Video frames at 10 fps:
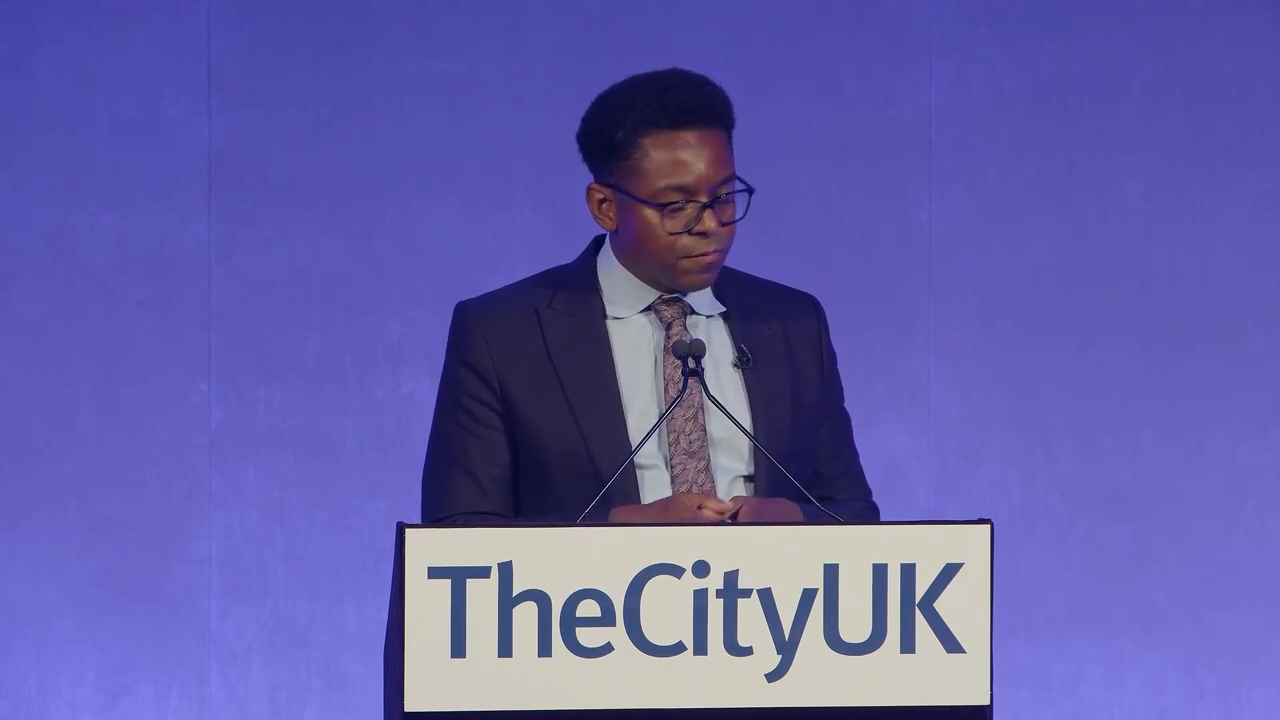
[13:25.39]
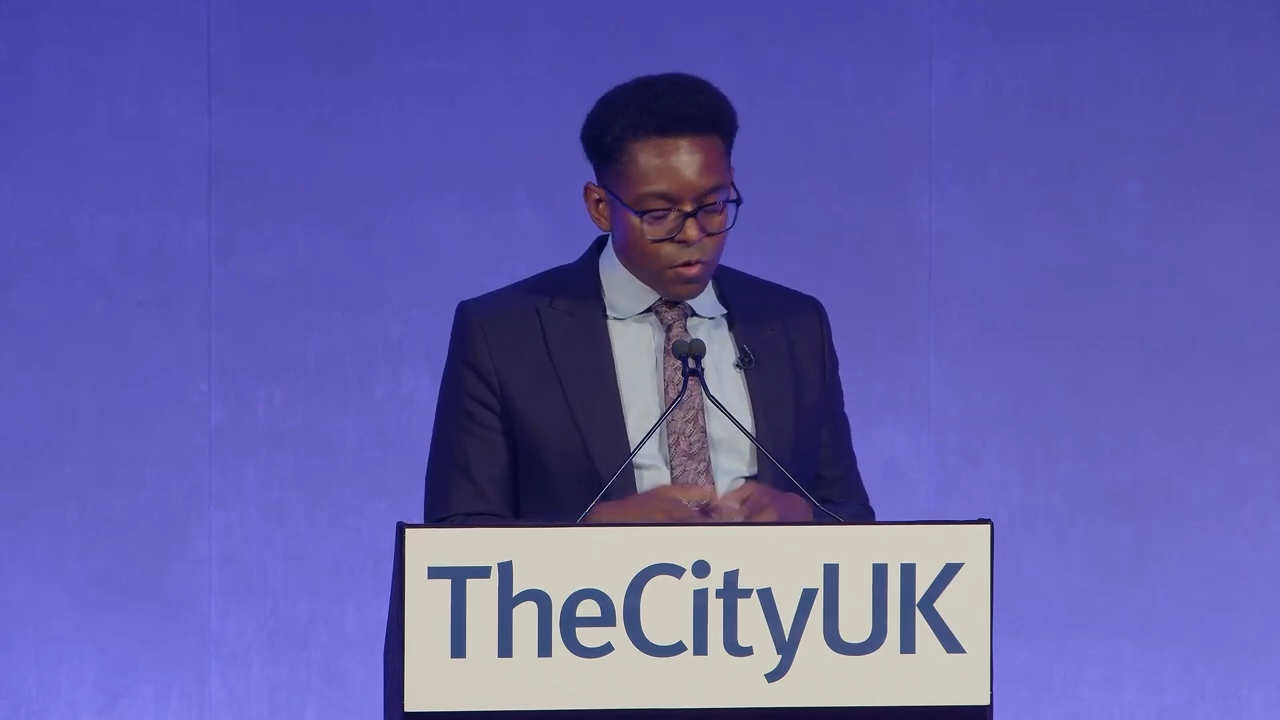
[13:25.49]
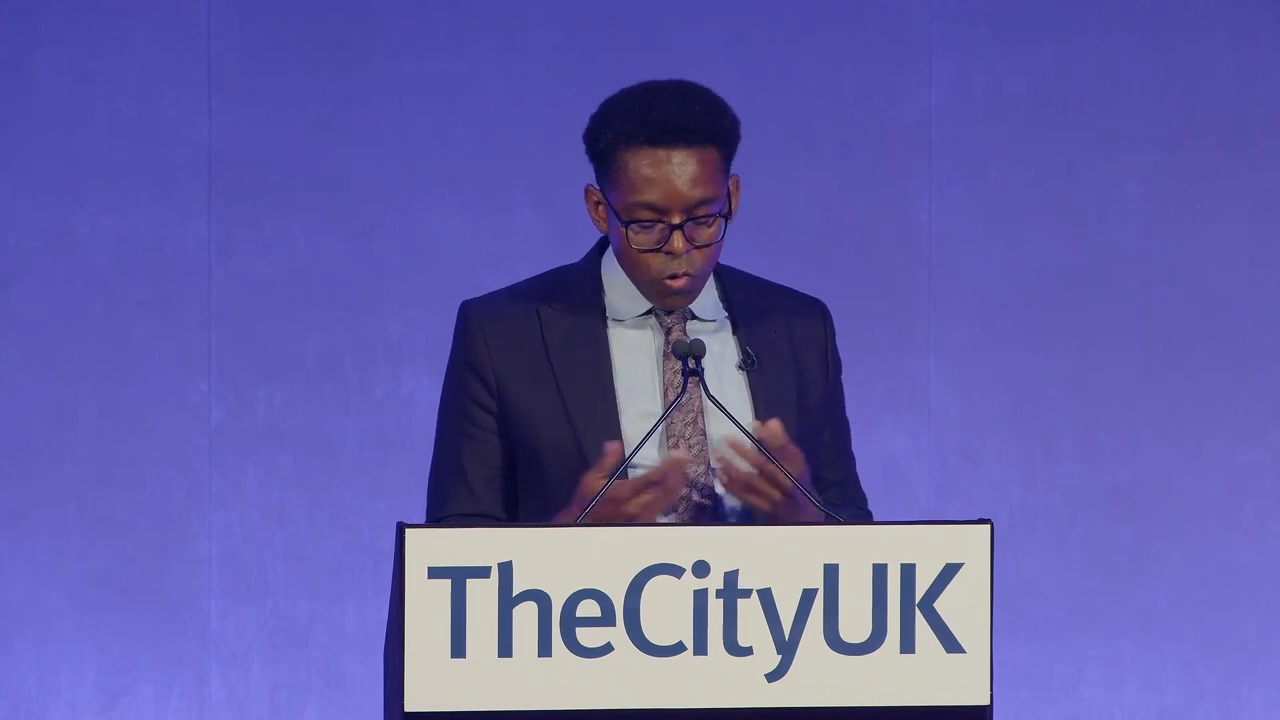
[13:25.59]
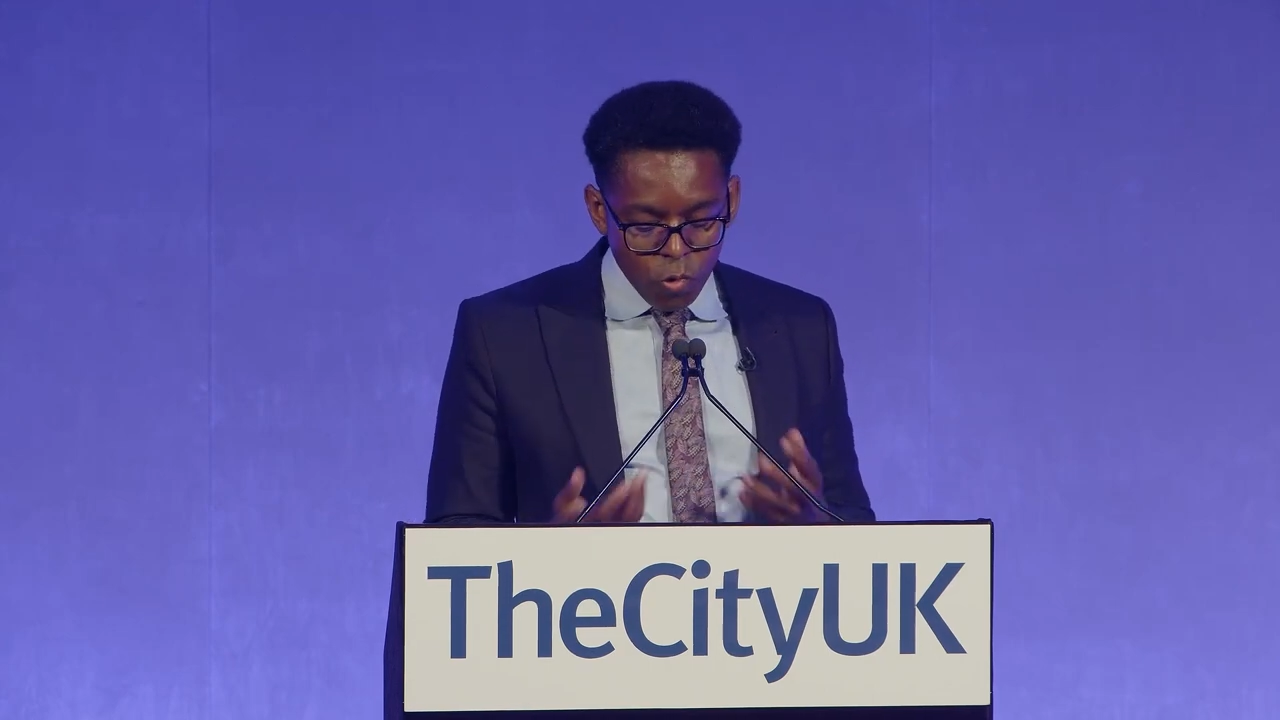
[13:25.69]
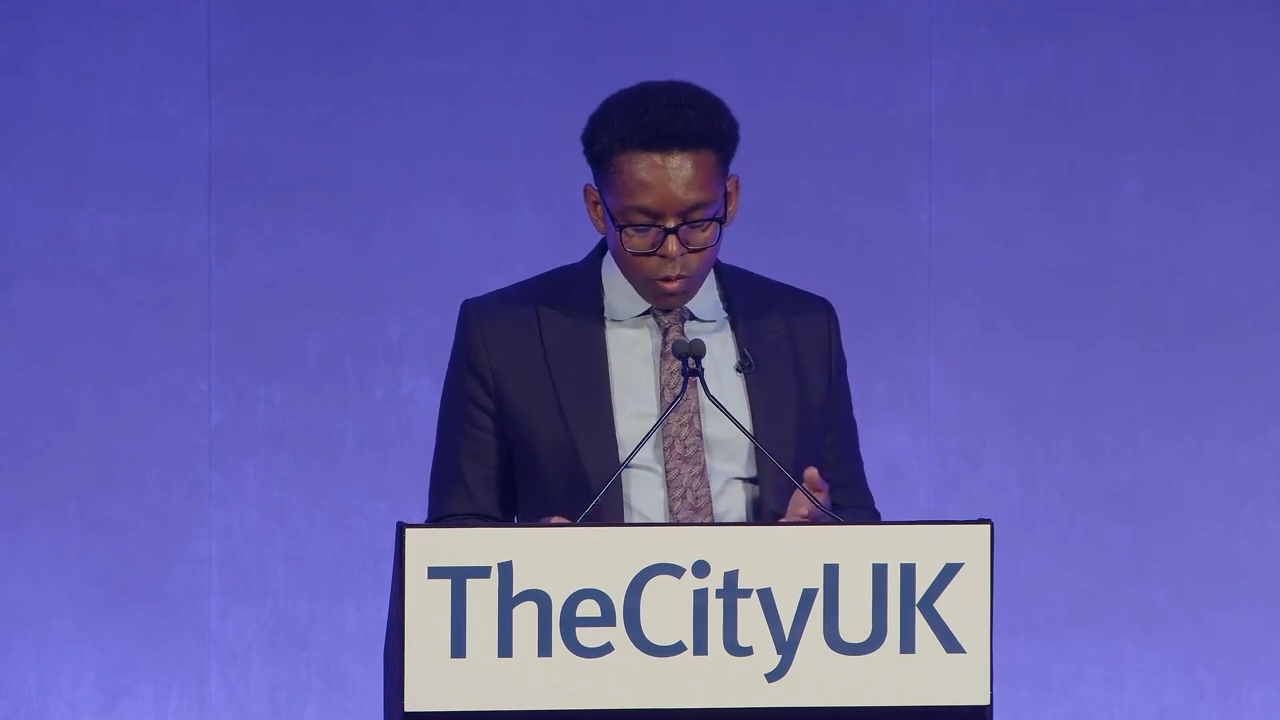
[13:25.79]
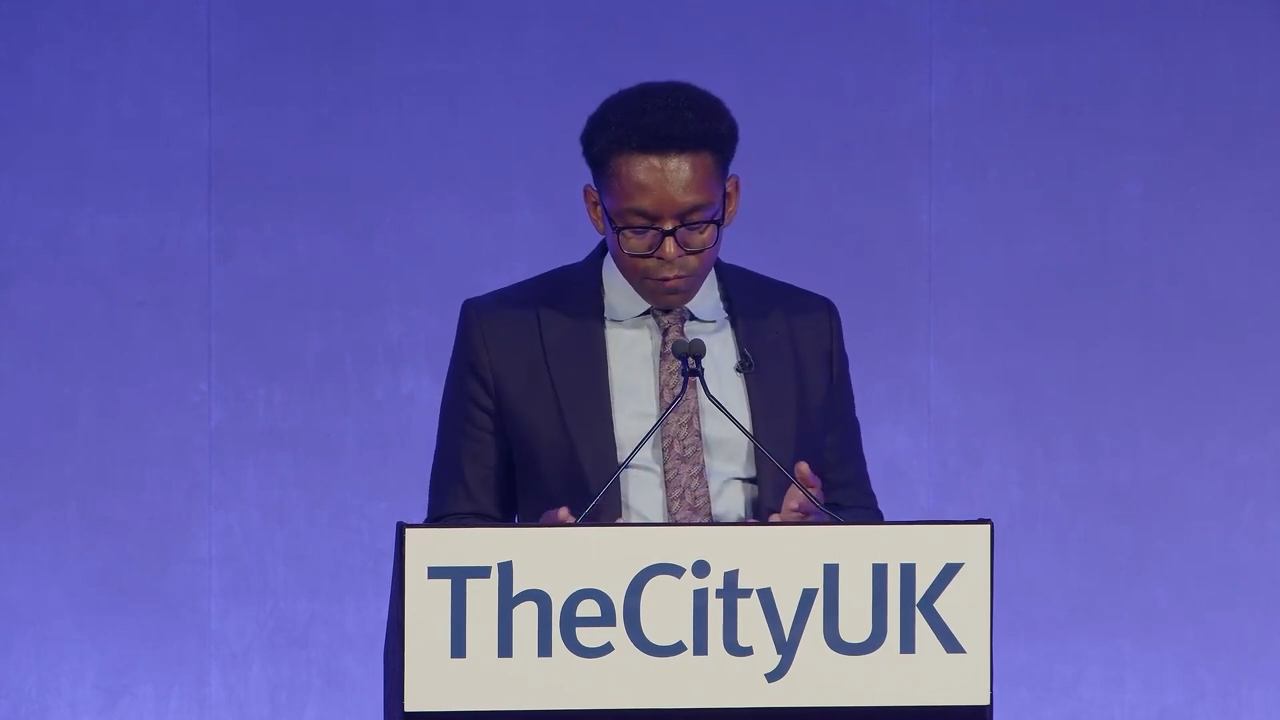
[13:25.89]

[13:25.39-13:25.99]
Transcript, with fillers: for all